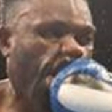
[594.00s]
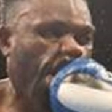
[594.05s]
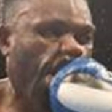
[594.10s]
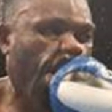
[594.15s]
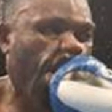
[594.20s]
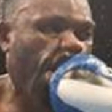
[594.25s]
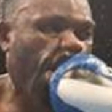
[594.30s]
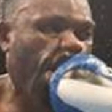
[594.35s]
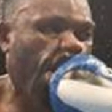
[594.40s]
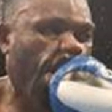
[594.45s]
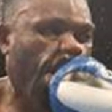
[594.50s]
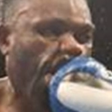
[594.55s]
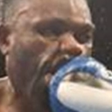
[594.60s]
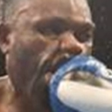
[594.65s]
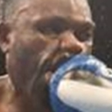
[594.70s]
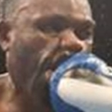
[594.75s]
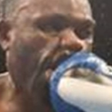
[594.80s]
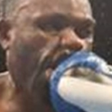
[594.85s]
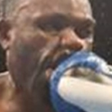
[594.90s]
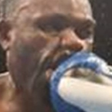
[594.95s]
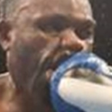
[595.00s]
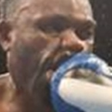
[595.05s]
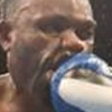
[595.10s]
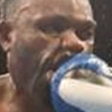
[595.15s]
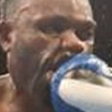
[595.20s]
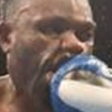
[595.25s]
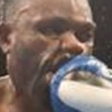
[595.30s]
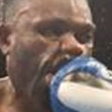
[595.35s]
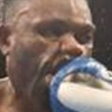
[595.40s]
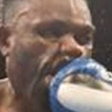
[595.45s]

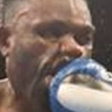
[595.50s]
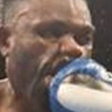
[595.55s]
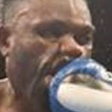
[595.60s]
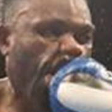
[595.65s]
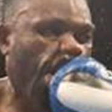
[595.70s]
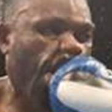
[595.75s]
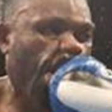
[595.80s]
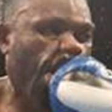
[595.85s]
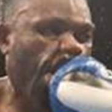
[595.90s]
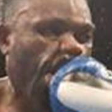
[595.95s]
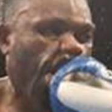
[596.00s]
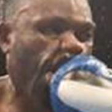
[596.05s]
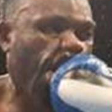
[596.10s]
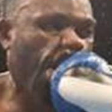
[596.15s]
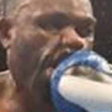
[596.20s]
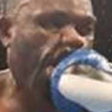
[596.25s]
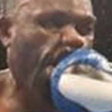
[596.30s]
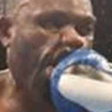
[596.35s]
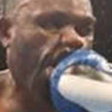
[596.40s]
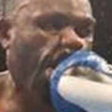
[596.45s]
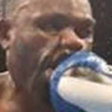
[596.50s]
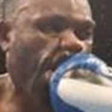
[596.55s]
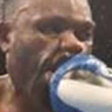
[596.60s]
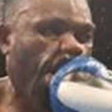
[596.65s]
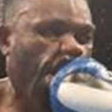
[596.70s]
KQKC. I'm going to